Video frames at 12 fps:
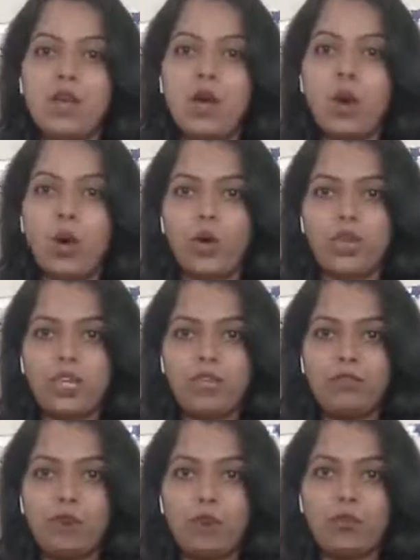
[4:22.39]
or if
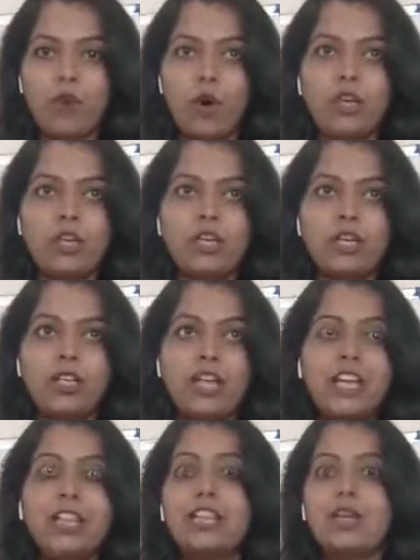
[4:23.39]
you want that
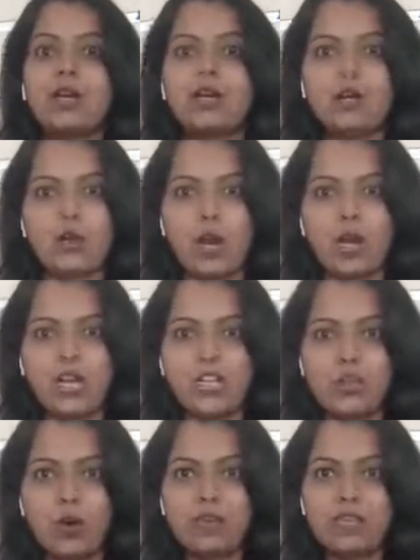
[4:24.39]
thorough knowledge
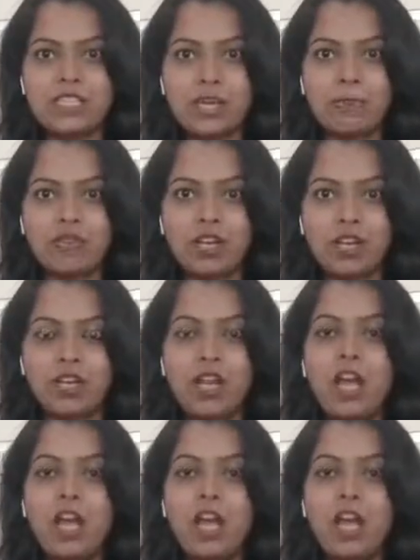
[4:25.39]
of a subject,